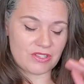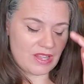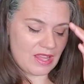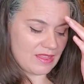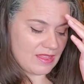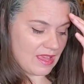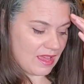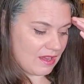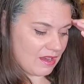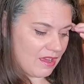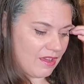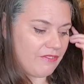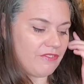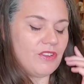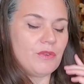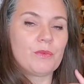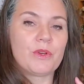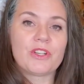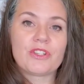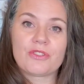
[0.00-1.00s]
and that
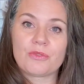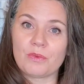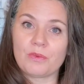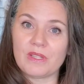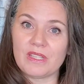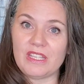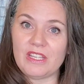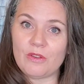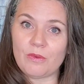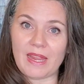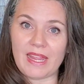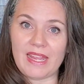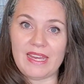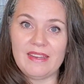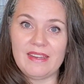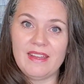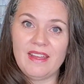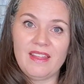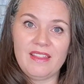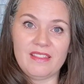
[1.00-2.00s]
often works really great.